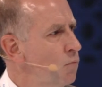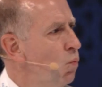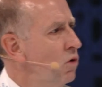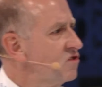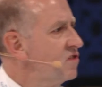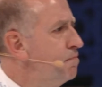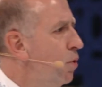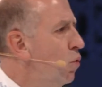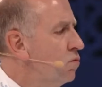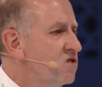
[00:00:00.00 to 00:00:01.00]
What's
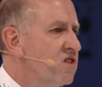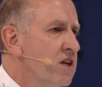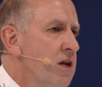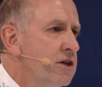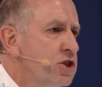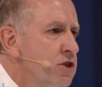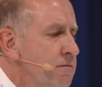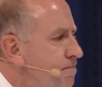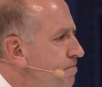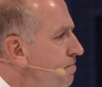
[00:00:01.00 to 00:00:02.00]
important to the nation?
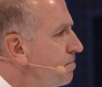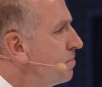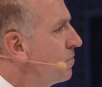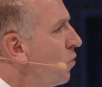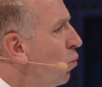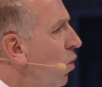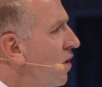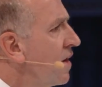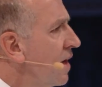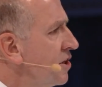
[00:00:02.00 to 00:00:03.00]
What are
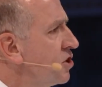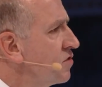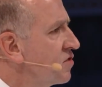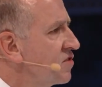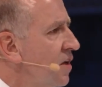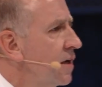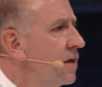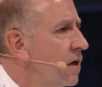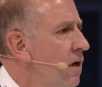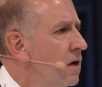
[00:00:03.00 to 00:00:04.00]
the nation state
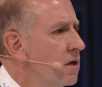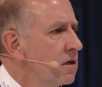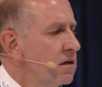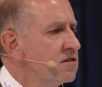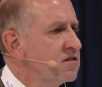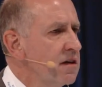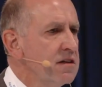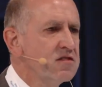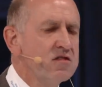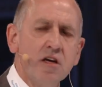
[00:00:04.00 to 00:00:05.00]
going to say is
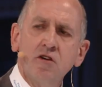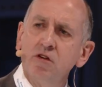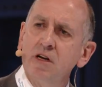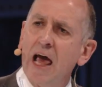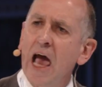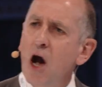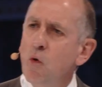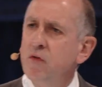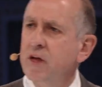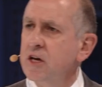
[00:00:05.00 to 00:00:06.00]
sacred, and how
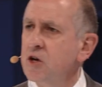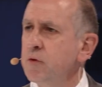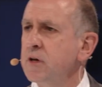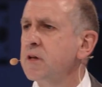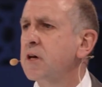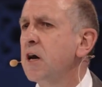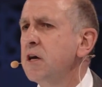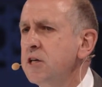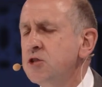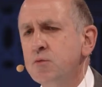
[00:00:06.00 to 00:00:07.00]
are they going to
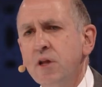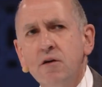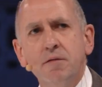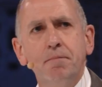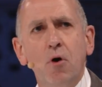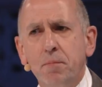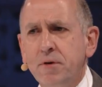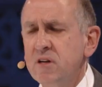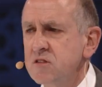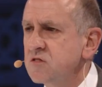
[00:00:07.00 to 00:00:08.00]
engage with their
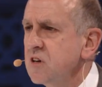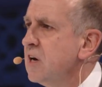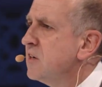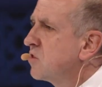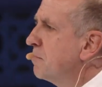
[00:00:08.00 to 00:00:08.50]
populace to